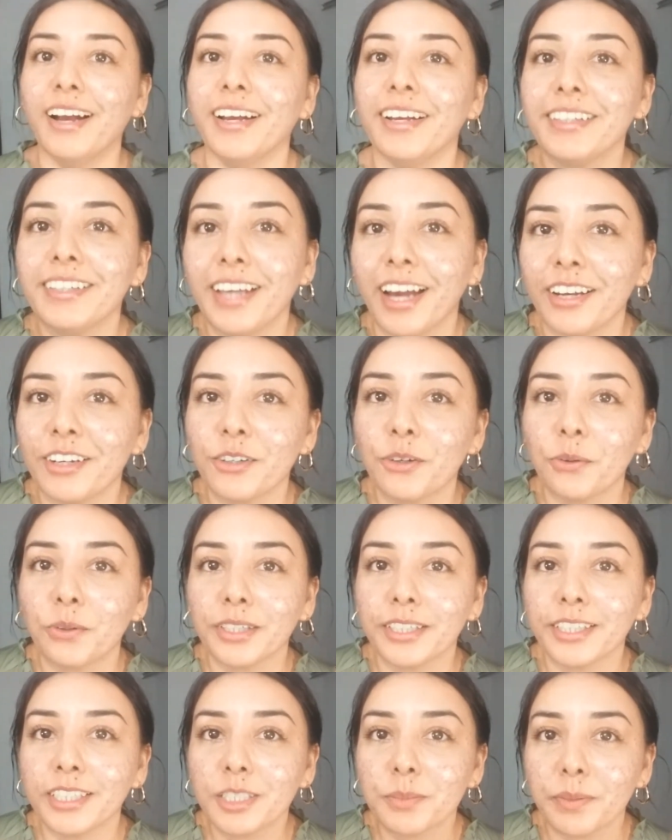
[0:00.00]

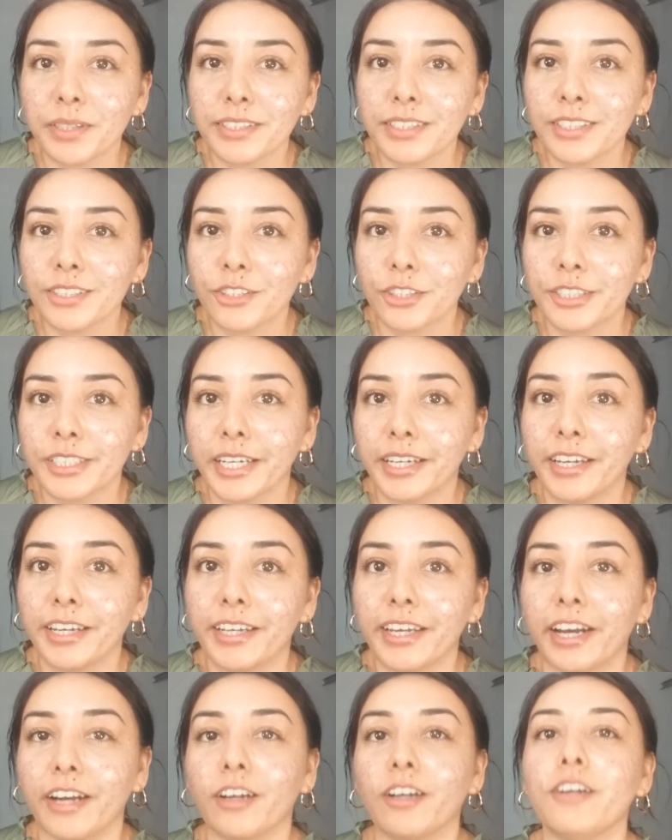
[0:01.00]
category expenses are taken
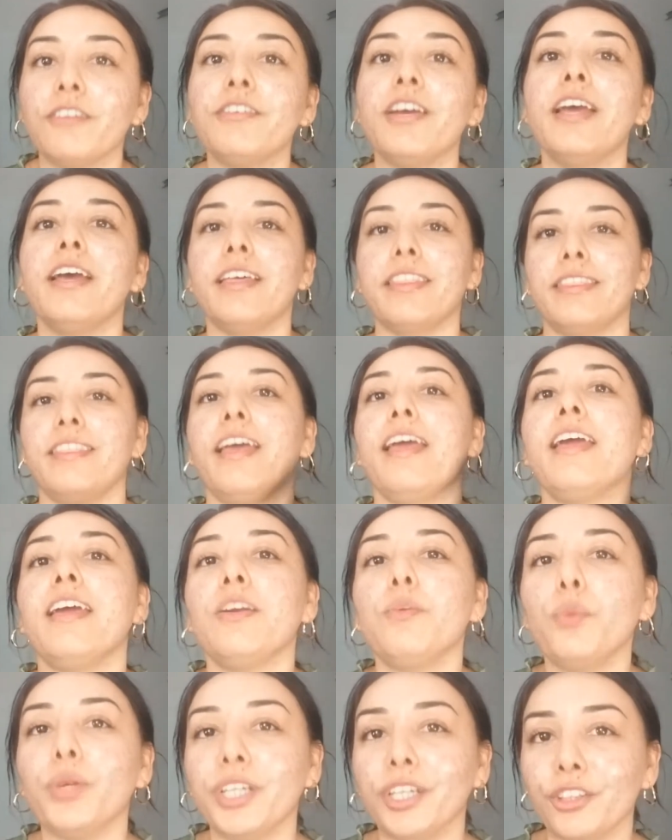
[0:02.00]
care of,
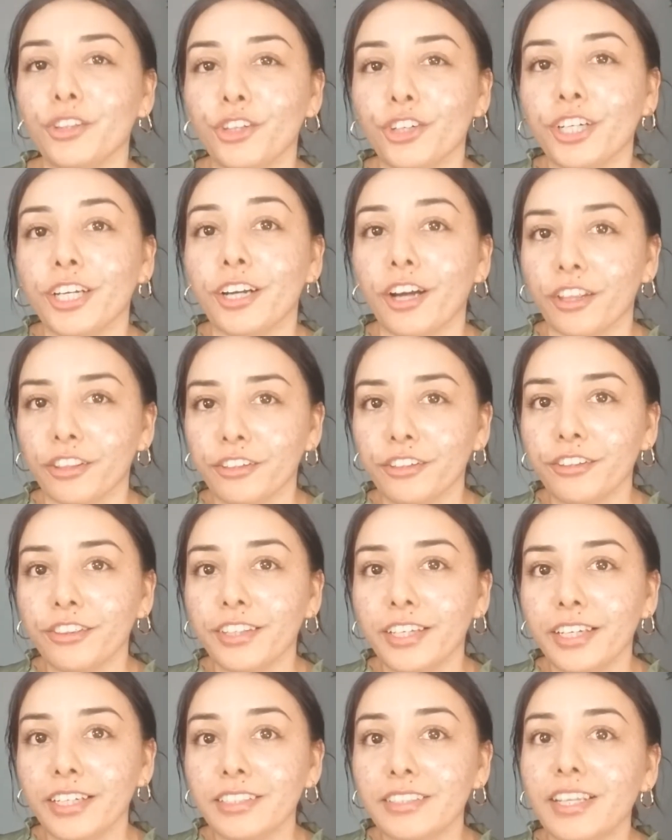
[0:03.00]
then we can look at other
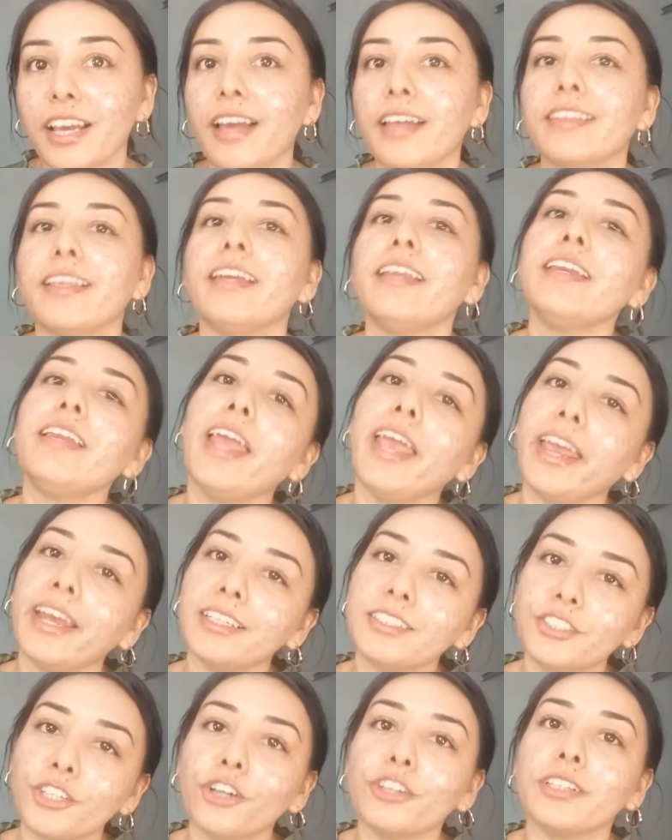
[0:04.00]
things that
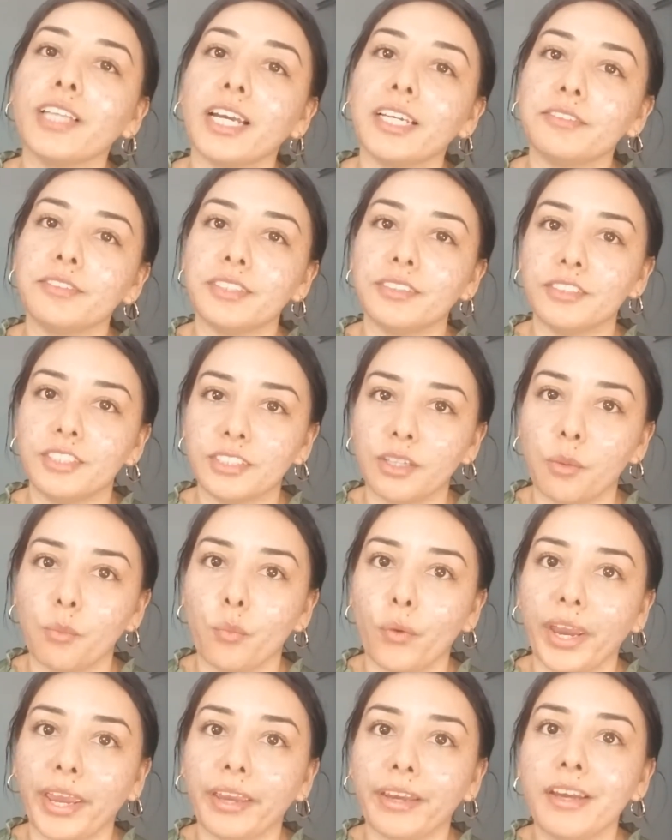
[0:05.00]
enhance our lives in some
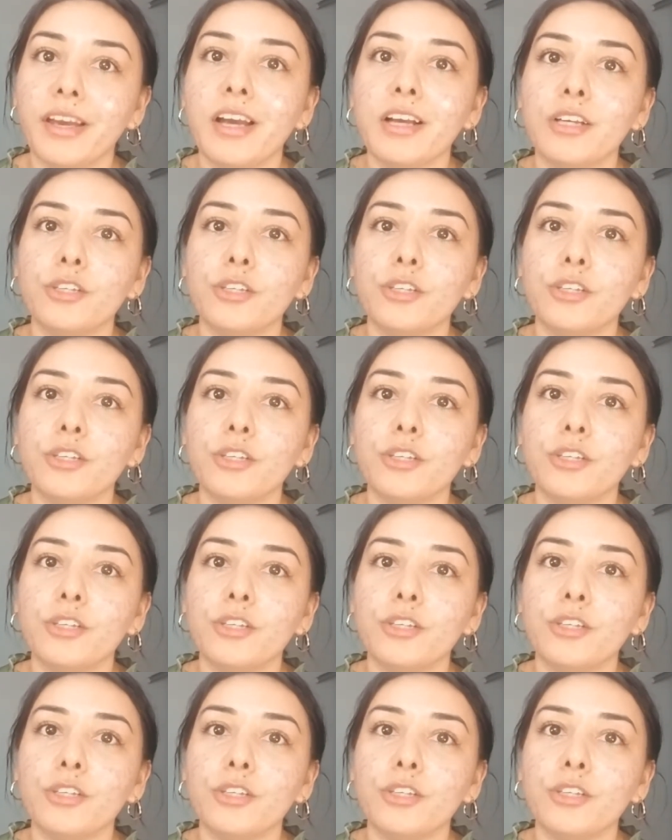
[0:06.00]
way.